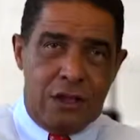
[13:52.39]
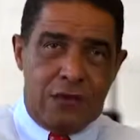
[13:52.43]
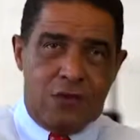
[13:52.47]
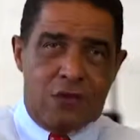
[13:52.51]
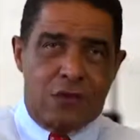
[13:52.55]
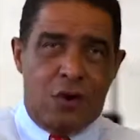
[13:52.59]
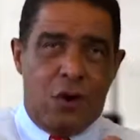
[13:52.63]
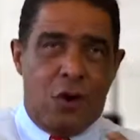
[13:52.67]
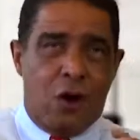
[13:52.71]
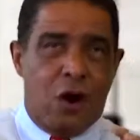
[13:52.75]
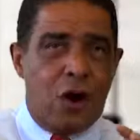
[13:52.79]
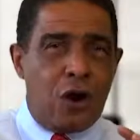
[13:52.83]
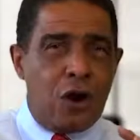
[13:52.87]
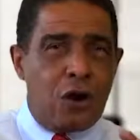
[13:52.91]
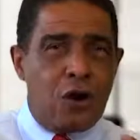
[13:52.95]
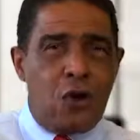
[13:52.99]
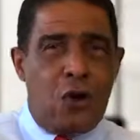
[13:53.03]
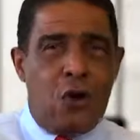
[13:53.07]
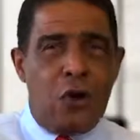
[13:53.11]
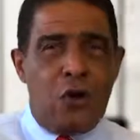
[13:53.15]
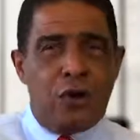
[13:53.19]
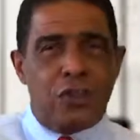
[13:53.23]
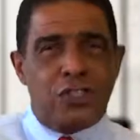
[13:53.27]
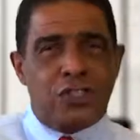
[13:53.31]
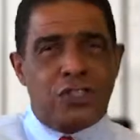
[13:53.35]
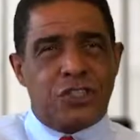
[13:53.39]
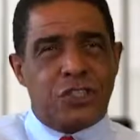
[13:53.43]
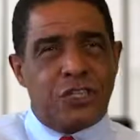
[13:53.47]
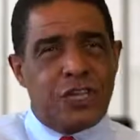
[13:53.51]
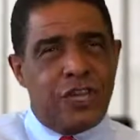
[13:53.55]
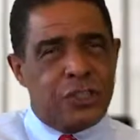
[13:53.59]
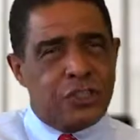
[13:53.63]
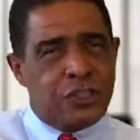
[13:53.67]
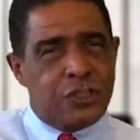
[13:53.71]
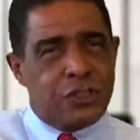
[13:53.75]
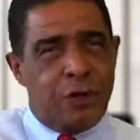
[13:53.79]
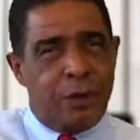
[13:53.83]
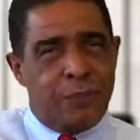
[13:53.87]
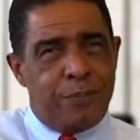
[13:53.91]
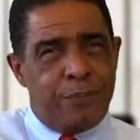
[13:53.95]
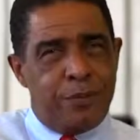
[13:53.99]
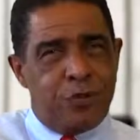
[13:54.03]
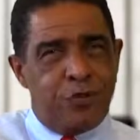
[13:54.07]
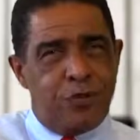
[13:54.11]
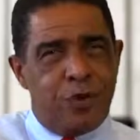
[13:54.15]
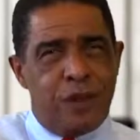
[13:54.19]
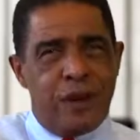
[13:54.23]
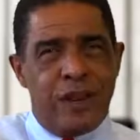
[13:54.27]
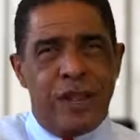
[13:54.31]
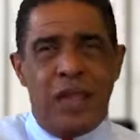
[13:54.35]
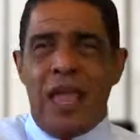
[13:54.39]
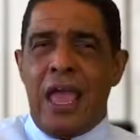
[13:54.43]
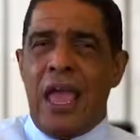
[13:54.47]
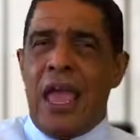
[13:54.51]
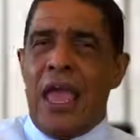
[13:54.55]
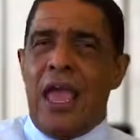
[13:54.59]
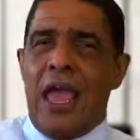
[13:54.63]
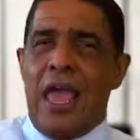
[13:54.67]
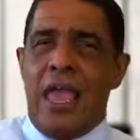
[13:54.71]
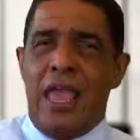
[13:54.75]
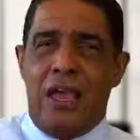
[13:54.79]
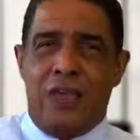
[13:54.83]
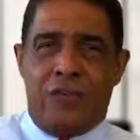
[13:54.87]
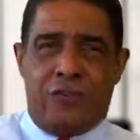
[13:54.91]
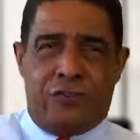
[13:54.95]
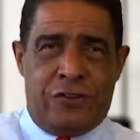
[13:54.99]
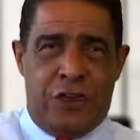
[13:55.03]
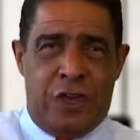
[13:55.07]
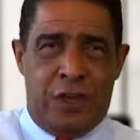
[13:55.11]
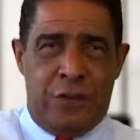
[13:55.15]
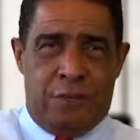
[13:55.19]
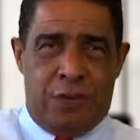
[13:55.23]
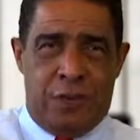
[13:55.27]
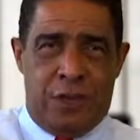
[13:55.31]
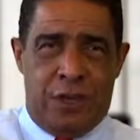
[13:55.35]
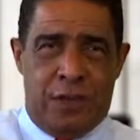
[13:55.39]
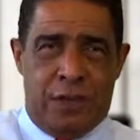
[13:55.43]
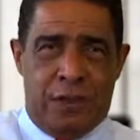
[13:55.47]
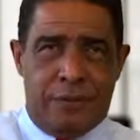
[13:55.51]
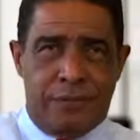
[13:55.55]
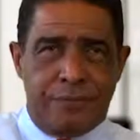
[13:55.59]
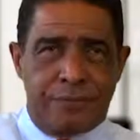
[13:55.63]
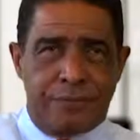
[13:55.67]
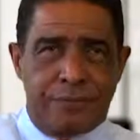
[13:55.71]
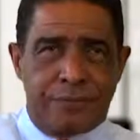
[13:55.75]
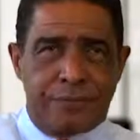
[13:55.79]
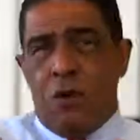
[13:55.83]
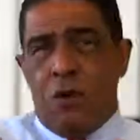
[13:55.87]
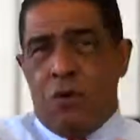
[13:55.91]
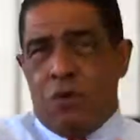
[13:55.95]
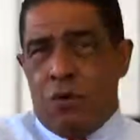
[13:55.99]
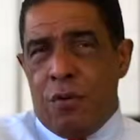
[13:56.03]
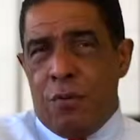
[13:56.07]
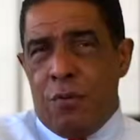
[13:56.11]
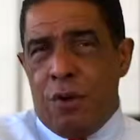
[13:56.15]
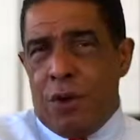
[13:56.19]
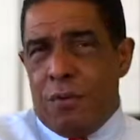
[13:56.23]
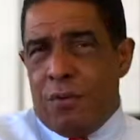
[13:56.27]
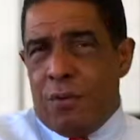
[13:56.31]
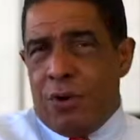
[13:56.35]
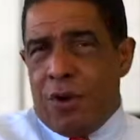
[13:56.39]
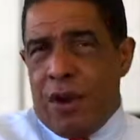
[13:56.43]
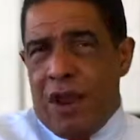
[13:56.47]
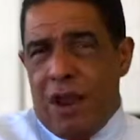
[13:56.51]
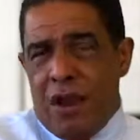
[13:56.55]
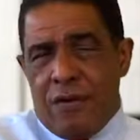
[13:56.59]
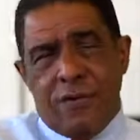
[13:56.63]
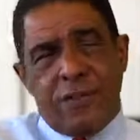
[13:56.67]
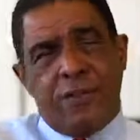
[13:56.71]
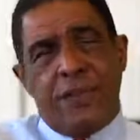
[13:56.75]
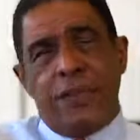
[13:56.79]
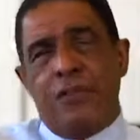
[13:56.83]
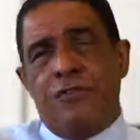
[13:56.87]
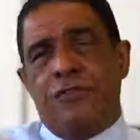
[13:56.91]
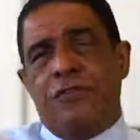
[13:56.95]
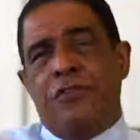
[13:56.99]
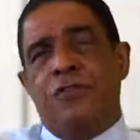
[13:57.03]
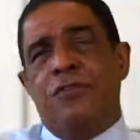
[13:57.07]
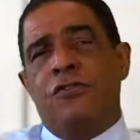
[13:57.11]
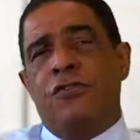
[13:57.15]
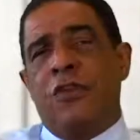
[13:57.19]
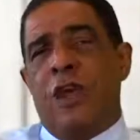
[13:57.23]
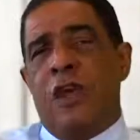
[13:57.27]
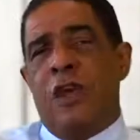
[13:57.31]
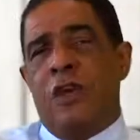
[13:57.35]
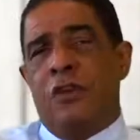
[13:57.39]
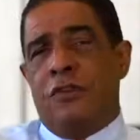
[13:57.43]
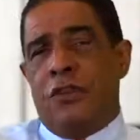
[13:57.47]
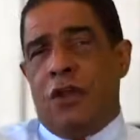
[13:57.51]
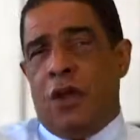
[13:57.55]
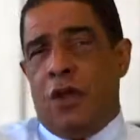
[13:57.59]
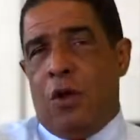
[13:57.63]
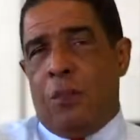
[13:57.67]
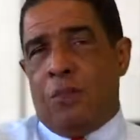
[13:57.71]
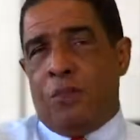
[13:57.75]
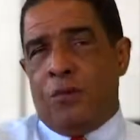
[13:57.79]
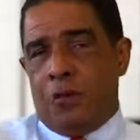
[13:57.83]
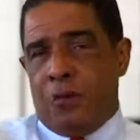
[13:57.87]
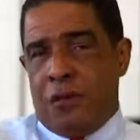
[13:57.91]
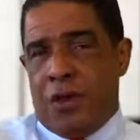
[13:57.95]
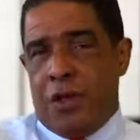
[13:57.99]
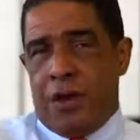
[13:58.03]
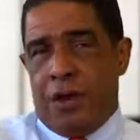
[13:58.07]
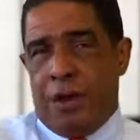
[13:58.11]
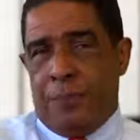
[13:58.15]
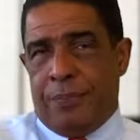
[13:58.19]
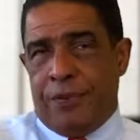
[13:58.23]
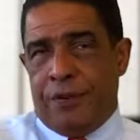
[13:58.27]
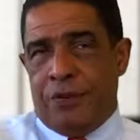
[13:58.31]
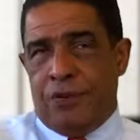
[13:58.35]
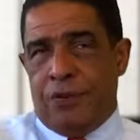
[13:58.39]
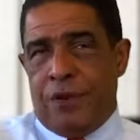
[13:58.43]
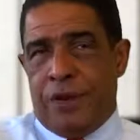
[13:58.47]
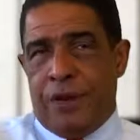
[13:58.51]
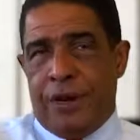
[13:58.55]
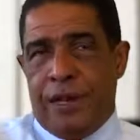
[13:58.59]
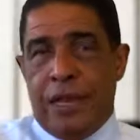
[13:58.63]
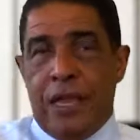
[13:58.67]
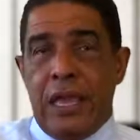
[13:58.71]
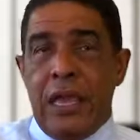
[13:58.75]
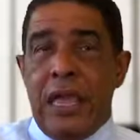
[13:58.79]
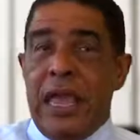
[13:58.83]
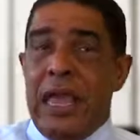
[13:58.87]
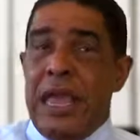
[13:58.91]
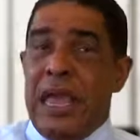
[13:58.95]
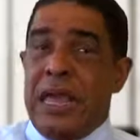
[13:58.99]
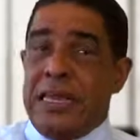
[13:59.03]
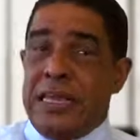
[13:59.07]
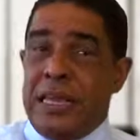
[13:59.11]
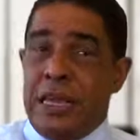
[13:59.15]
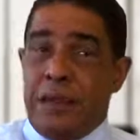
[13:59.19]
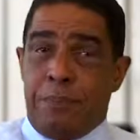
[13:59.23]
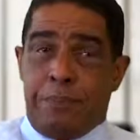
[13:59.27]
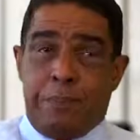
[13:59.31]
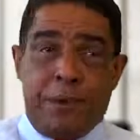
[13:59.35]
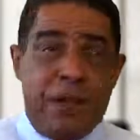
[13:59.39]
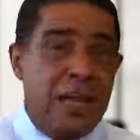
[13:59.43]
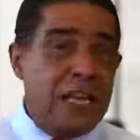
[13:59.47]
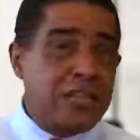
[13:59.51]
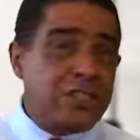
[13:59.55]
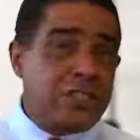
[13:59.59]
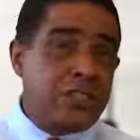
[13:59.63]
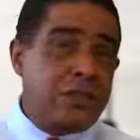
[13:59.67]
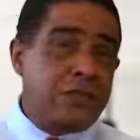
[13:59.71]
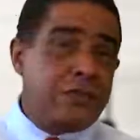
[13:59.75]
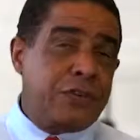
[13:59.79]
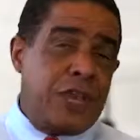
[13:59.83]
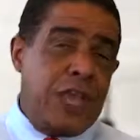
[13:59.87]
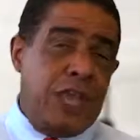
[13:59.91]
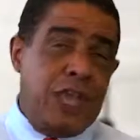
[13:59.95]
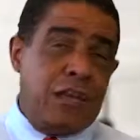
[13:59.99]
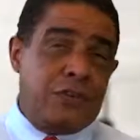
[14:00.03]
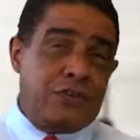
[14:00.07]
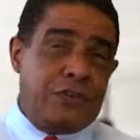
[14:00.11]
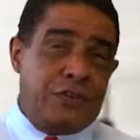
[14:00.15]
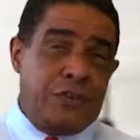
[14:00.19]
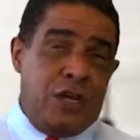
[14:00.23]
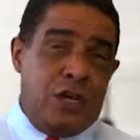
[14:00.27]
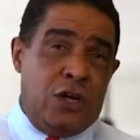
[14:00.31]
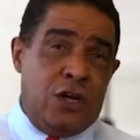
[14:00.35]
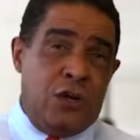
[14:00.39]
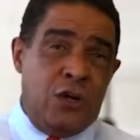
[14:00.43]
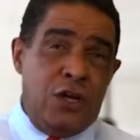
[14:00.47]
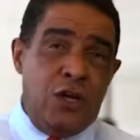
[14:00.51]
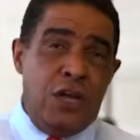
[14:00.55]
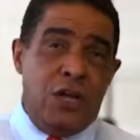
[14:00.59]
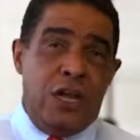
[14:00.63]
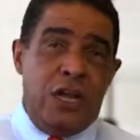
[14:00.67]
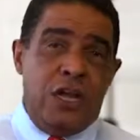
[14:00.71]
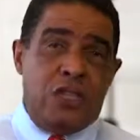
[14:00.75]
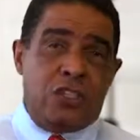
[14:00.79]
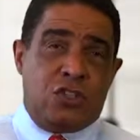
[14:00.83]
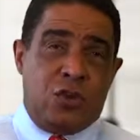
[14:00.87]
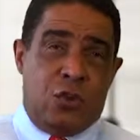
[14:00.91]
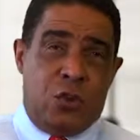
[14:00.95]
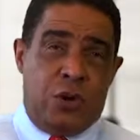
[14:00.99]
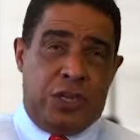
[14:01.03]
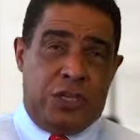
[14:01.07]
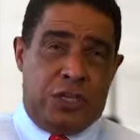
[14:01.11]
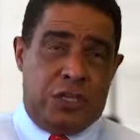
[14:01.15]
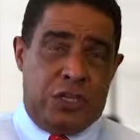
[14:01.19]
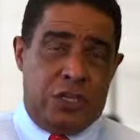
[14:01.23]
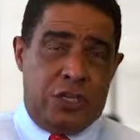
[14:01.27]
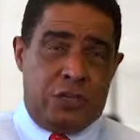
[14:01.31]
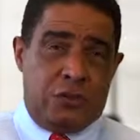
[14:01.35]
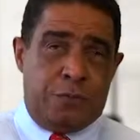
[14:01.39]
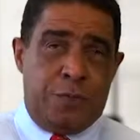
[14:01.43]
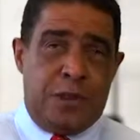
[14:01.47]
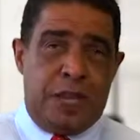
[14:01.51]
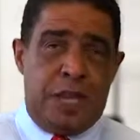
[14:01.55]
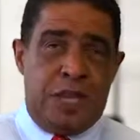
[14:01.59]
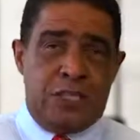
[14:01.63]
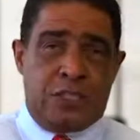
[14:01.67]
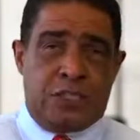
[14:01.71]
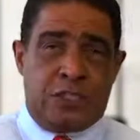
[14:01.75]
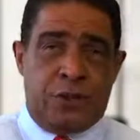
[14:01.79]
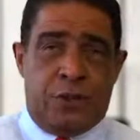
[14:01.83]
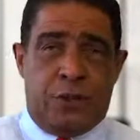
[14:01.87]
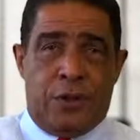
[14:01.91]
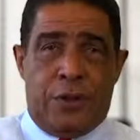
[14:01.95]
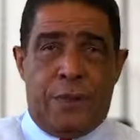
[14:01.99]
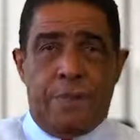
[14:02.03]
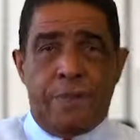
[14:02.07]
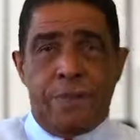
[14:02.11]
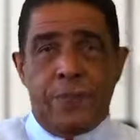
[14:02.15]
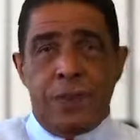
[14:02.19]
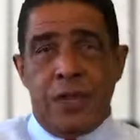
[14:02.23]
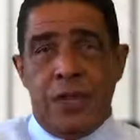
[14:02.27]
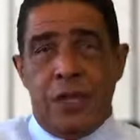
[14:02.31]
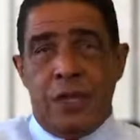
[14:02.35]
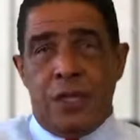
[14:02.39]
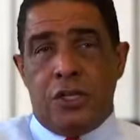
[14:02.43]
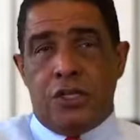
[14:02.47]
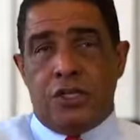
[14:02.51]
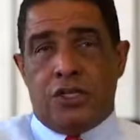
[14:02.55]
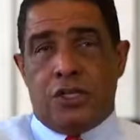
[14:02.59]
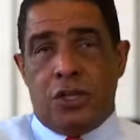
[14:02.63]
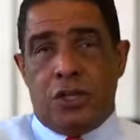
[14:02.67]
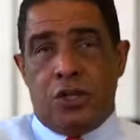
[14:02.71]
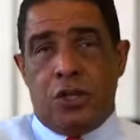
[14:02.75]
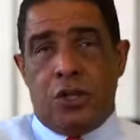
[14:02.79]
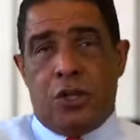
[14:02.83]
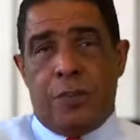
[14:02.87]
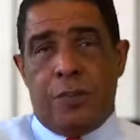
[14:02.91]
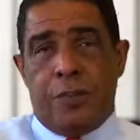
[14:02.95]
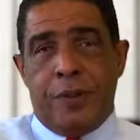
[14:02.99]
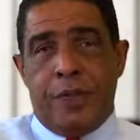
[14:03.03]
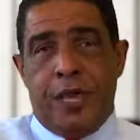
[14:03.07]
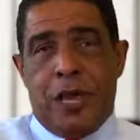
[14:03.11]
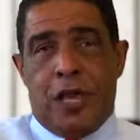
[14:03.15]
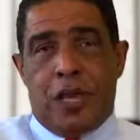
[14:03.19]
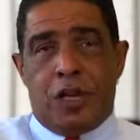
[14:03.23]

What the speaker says: So our goal is to get you up and running ASAP. Remember, everything's designed to help you get up and running and get positive cash flow as quickly as possible. So you'll be